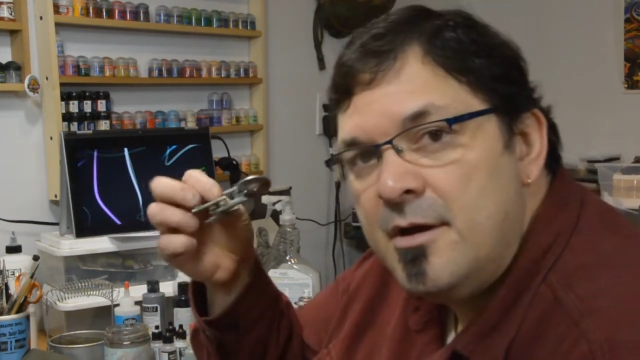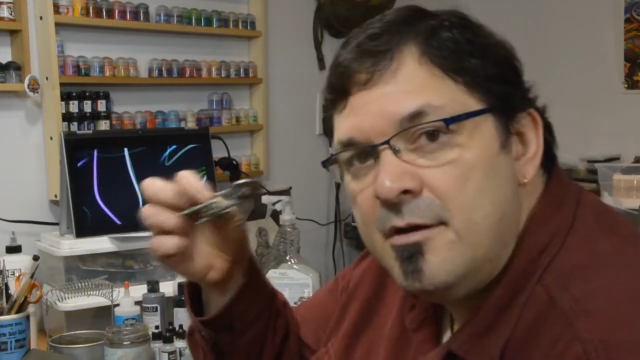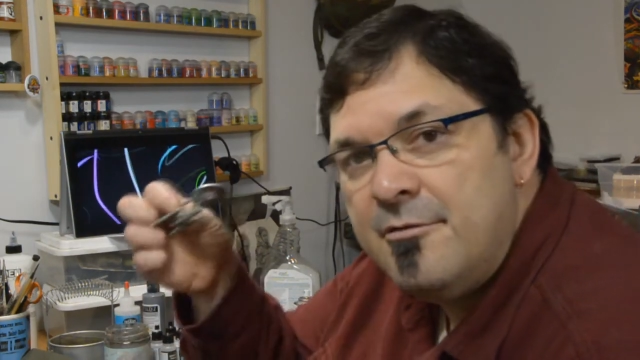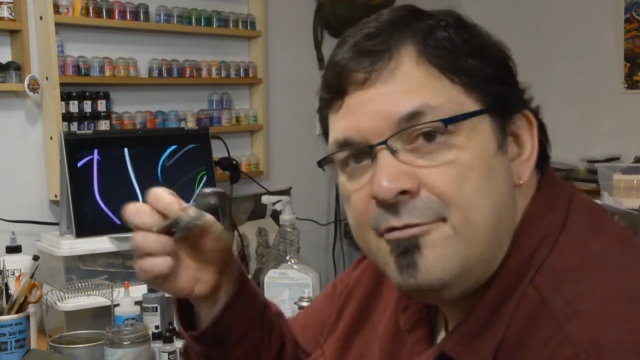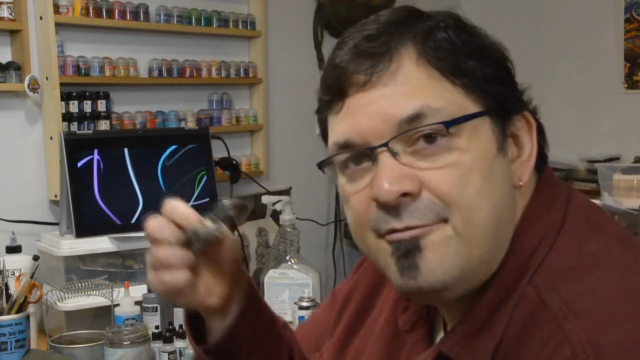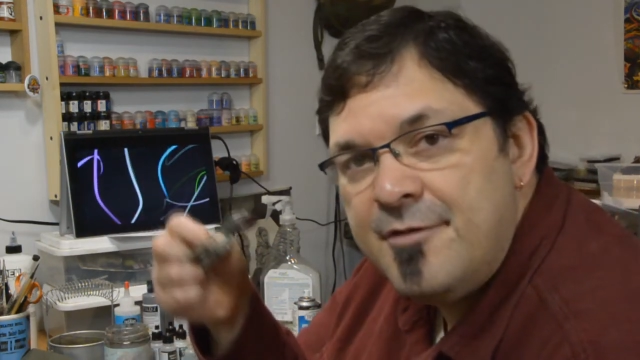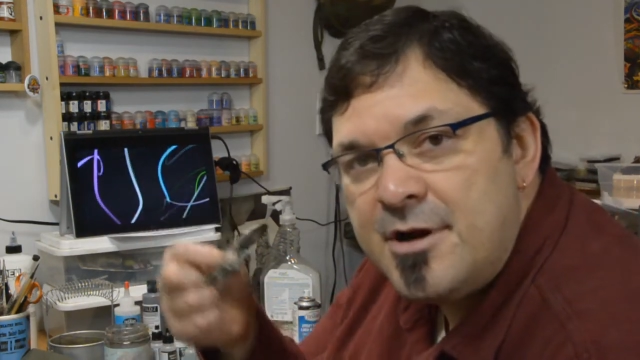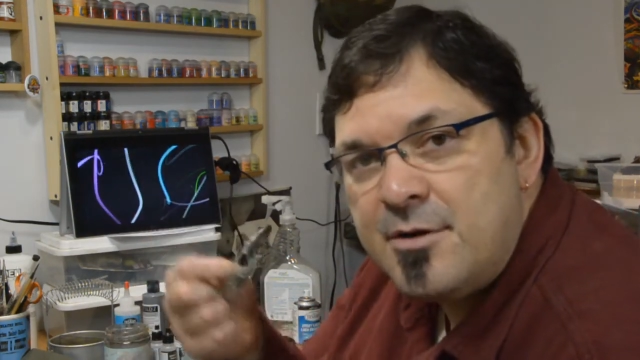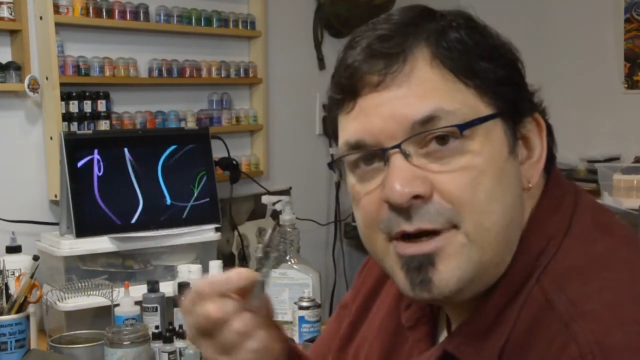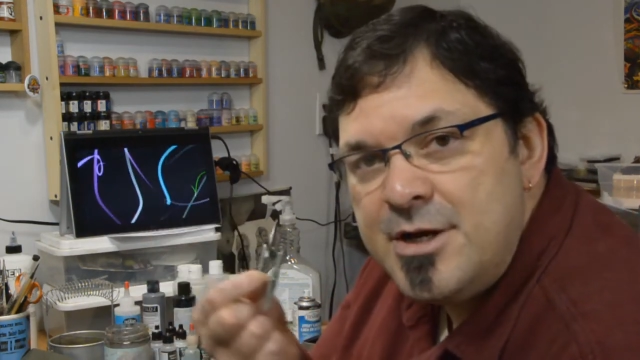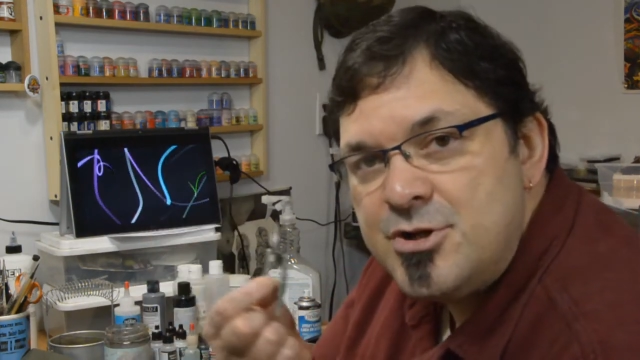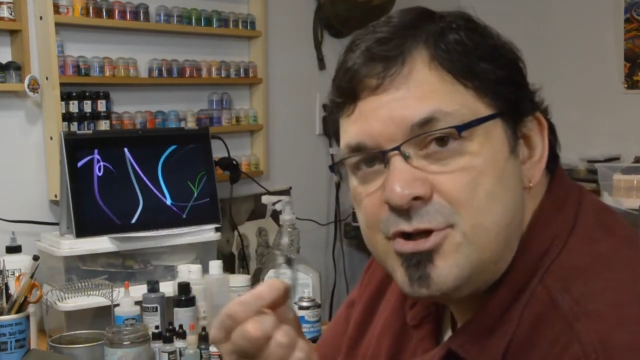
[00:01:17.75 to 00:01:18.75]
of
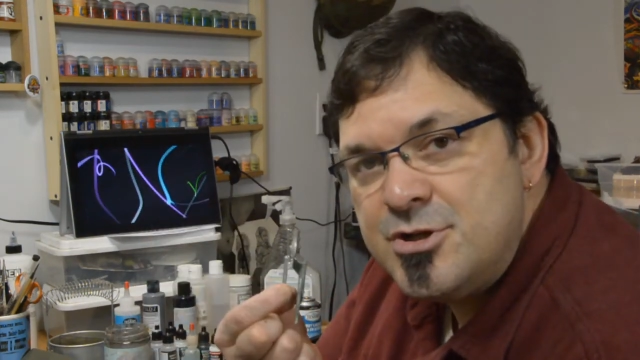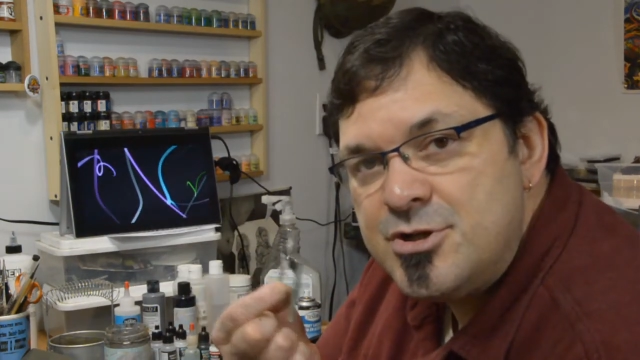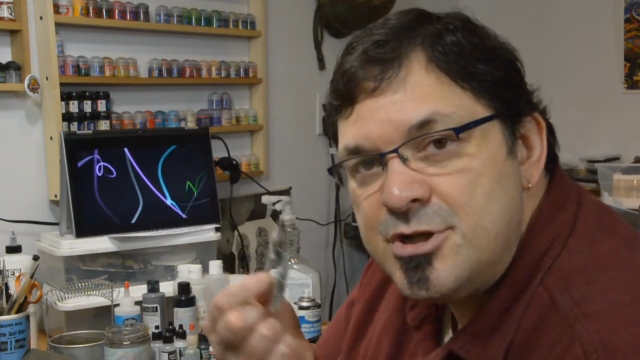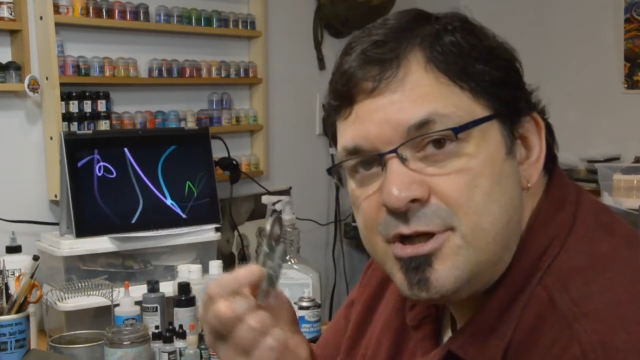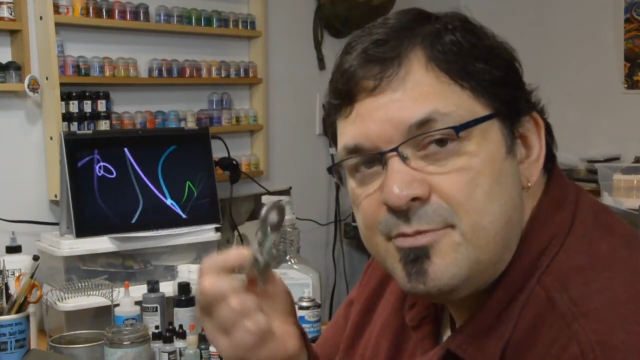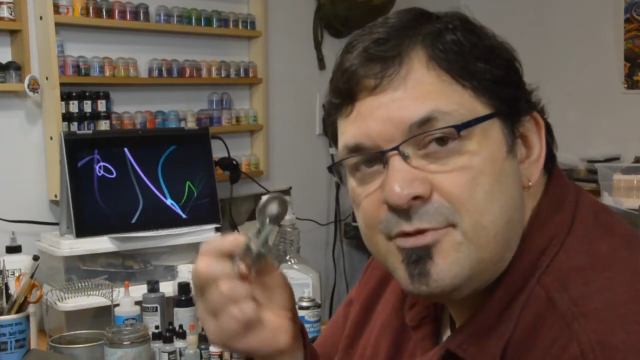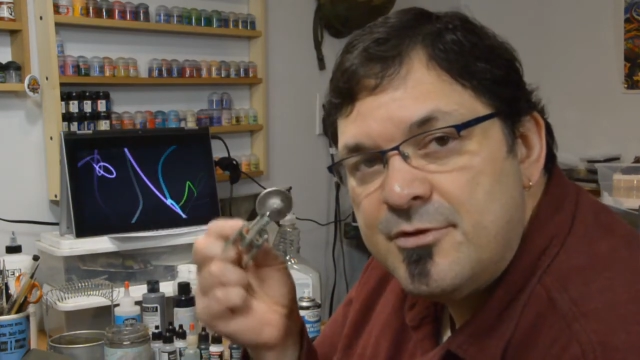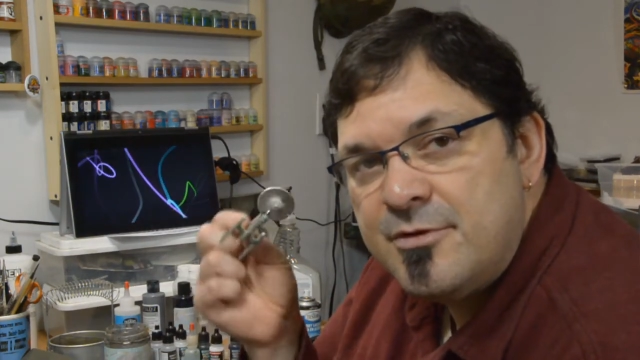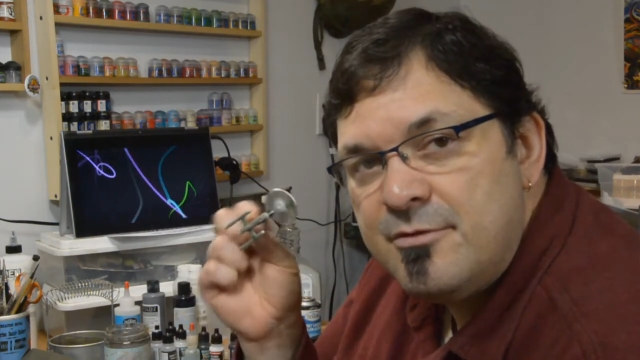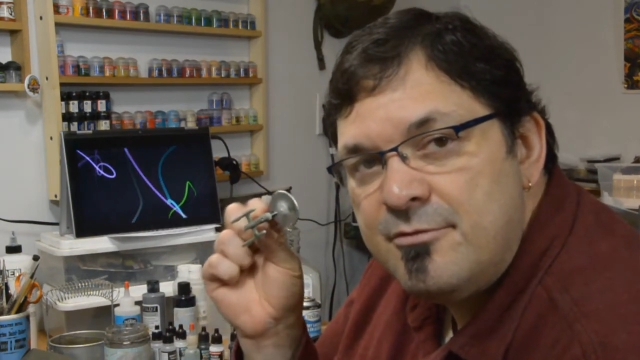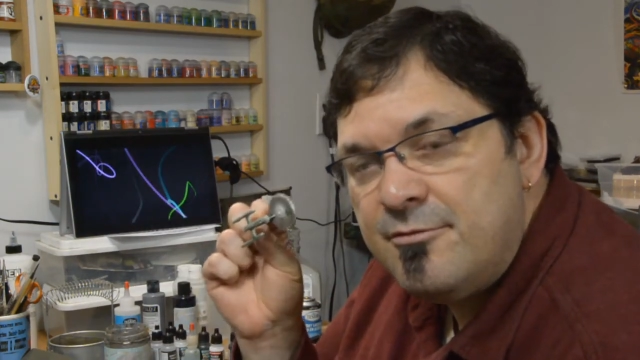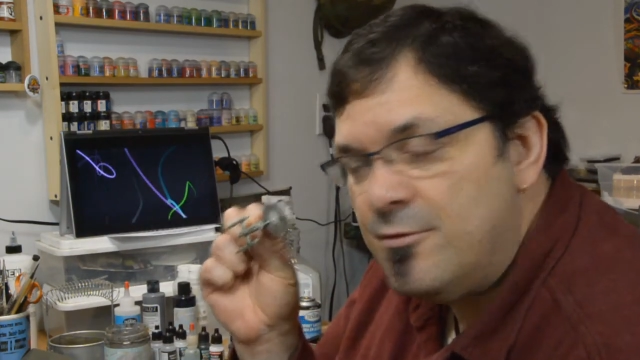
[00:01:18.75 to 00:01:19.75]
Federation ships
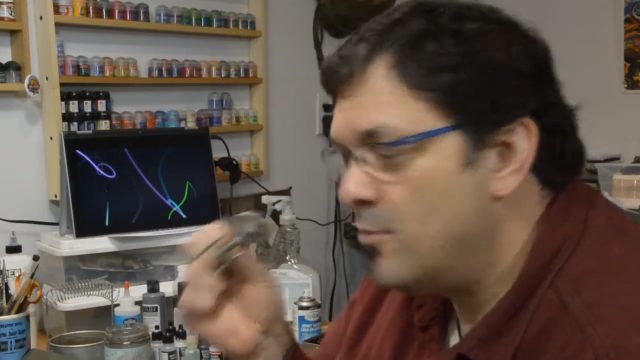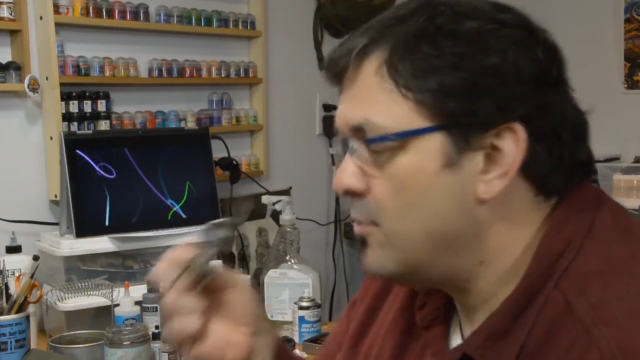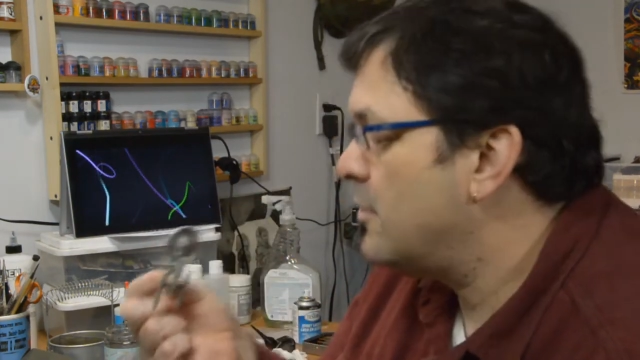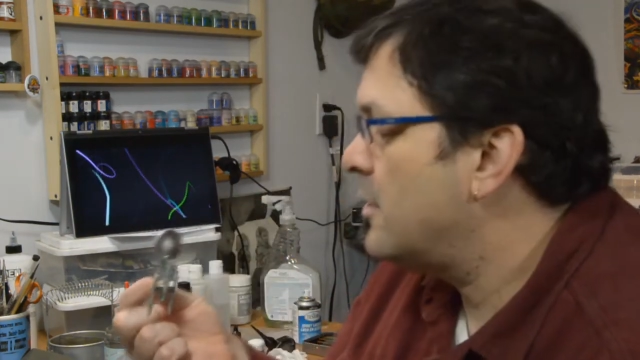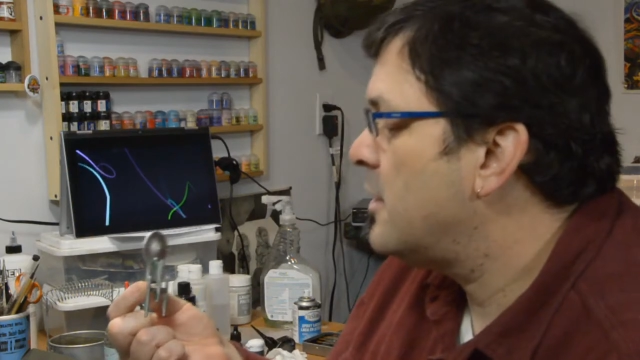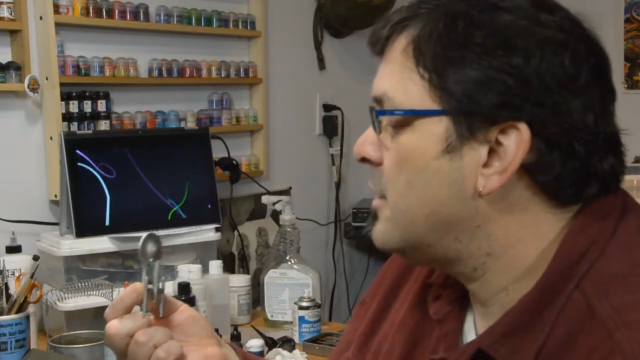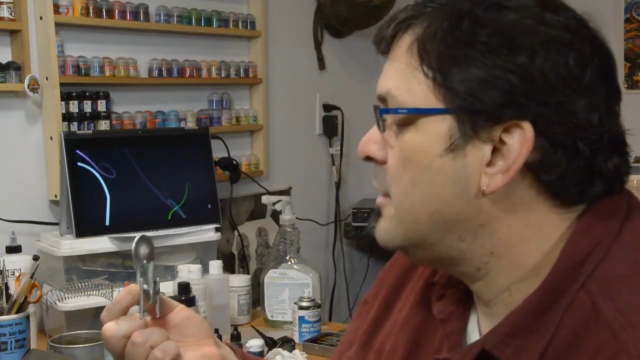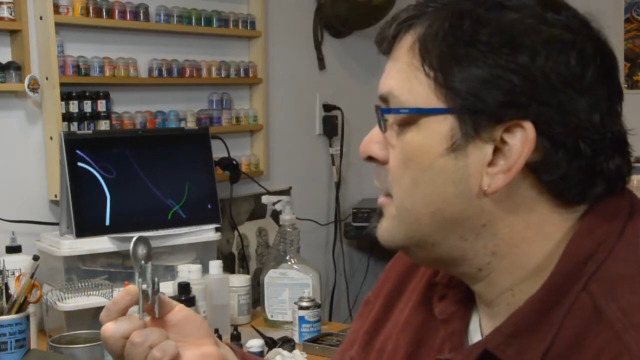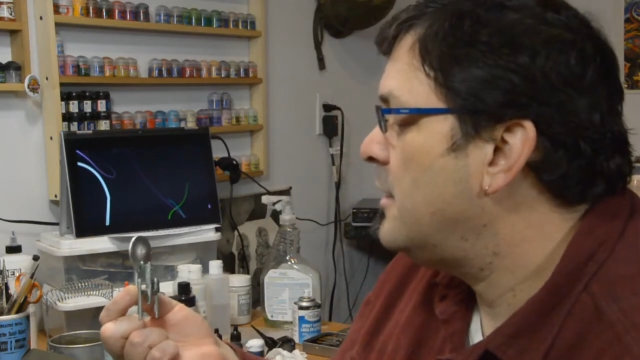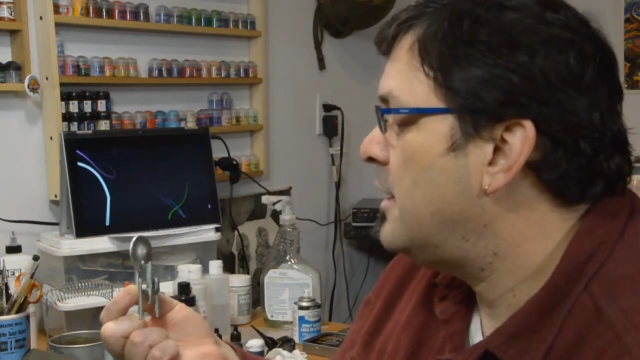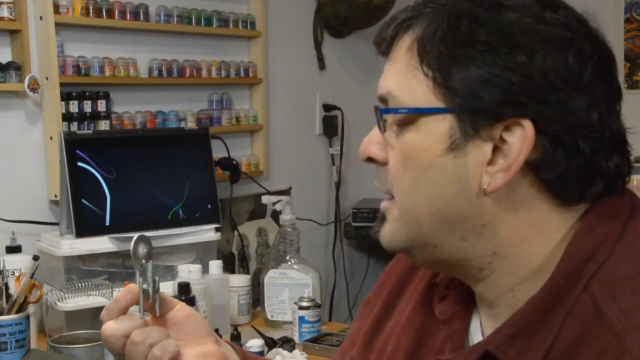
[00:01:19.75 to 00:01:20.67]
for,